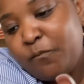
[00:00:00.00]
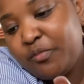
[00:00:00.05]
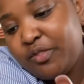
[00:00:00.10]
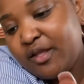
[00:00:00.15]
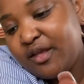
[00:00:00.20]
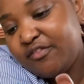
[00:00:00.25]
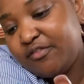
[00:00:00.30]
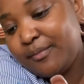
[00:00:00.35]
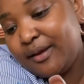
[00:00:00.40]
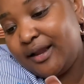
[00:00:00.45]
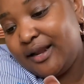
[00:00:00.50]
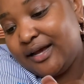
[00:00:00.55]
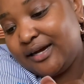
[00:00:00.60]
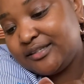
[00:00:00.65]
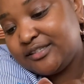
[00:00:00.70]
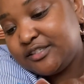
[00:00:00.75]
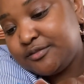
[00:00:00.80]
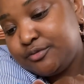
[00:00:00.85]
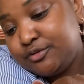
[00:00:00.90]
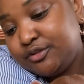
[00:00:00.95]
It's my
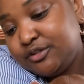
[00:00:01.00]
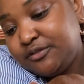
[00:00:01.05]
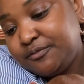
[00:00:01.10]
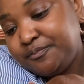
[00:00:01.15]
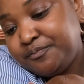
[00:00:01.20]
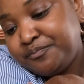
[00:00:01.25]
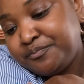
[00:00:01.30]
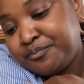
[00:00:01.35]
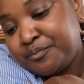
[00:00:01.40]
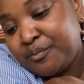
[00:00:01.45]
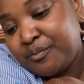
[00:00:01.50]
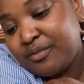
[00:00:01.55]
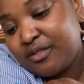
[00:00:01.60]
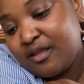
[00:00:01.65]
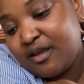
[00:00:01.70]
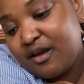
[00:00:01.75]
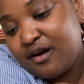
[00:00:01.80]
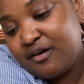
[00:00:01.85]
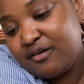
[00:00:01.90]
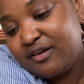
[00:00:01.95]
last spoon.
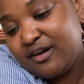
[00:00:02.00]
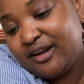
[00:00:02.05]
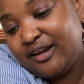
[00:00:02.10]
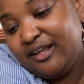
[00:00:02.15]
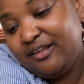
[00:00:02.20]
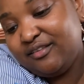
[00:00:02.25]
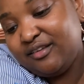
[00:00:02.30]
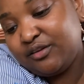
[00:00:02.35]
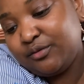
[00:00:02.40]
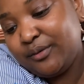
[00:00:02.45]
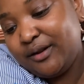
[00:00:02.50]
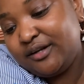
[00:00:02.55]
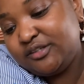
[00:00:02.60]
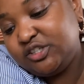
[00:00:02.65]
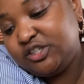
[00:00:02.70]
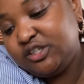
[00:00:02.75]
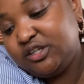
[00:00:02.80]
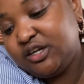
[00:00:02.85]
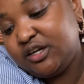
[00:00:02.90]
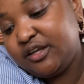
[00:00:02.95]
But I eat it while
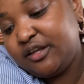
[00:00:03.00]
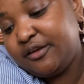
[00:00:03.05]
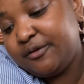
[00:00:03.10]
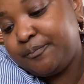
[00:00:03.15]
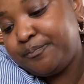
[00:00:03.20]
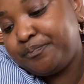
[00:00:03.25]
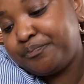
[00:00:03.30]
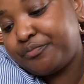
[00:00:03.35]
she's not here.